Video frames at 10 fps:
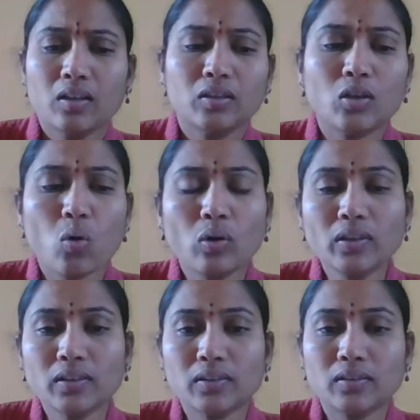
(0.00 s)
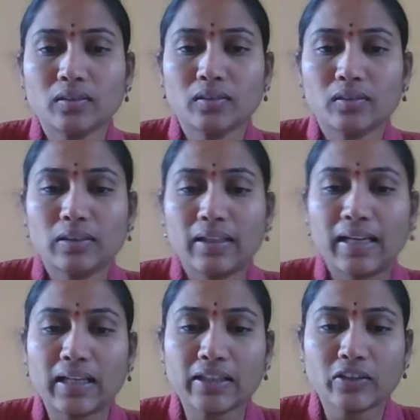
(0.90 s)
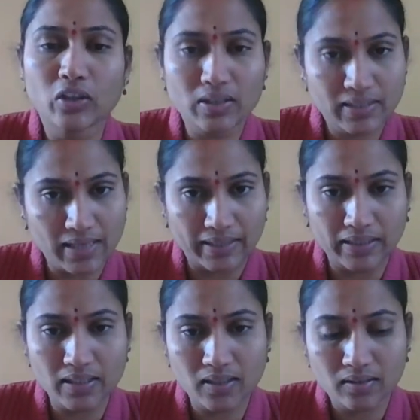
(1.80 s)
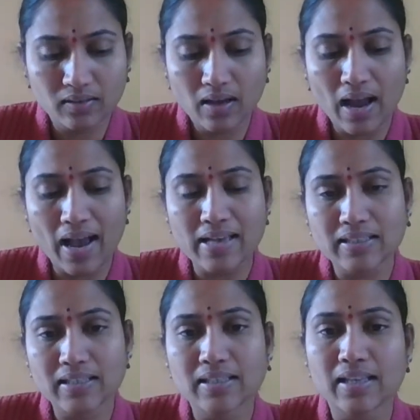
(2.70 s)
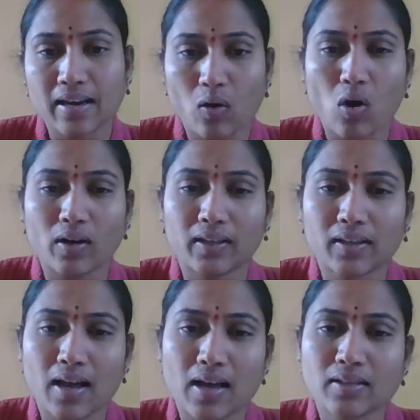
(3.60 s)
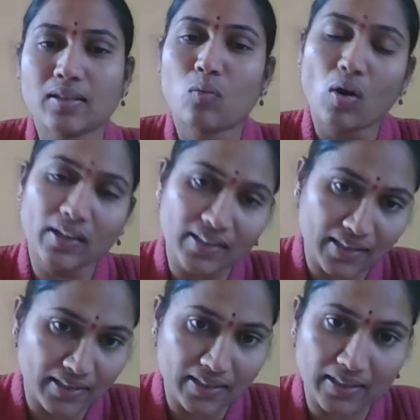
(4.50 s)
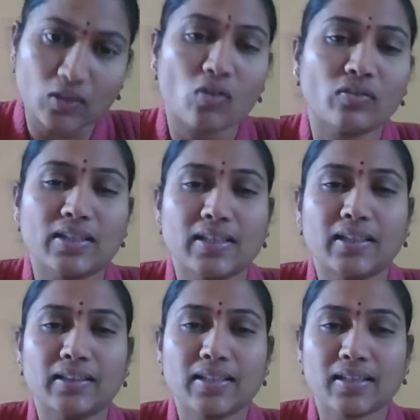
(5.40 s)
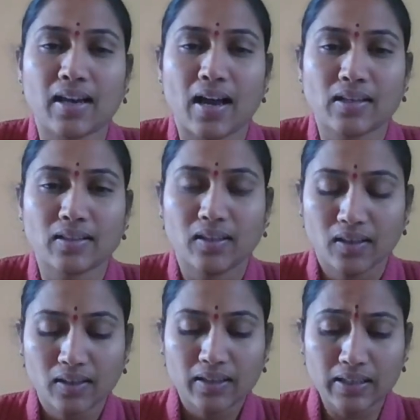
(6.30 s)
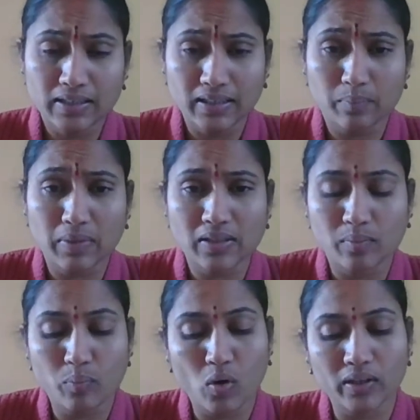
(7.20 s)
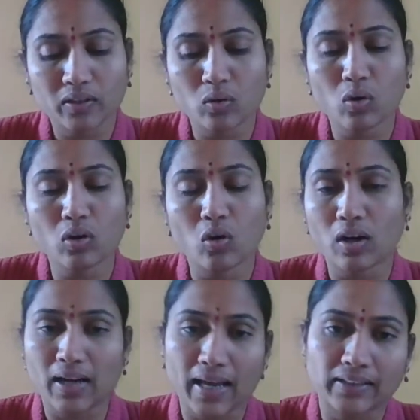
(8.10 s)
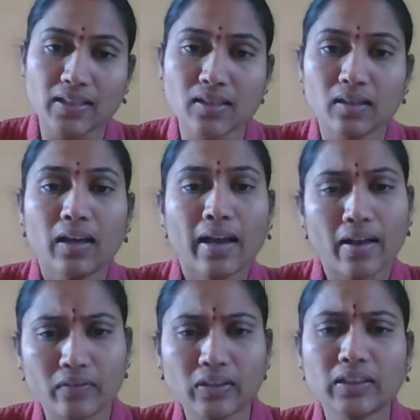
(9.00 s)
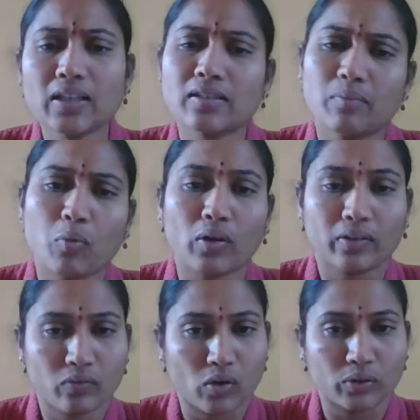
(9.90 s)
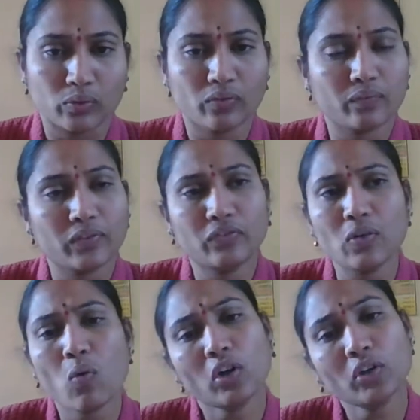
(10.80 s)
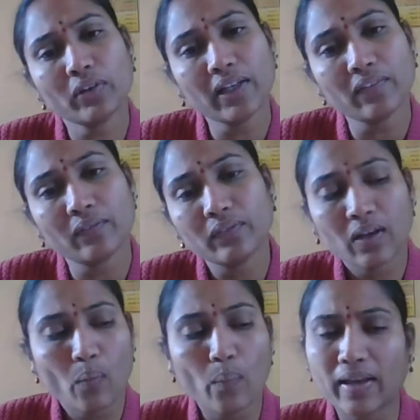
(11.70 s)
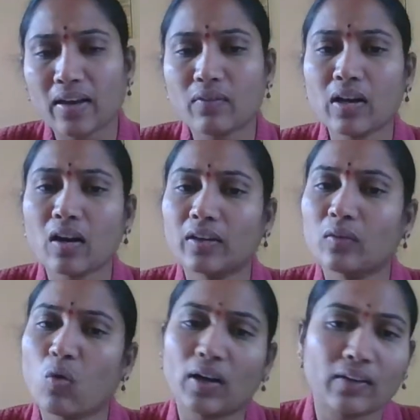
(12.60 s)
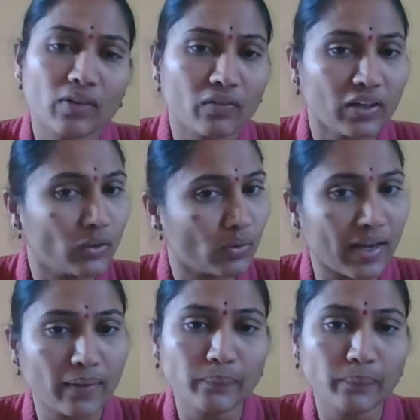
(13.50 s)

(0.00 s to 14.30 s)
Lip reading: Don't neglect your studies. As this is a recorded class, then what is the necessity of listening this class? Is that much important? No, not like this. Everything is important for you. If you want to read, wherever, in whatever way you can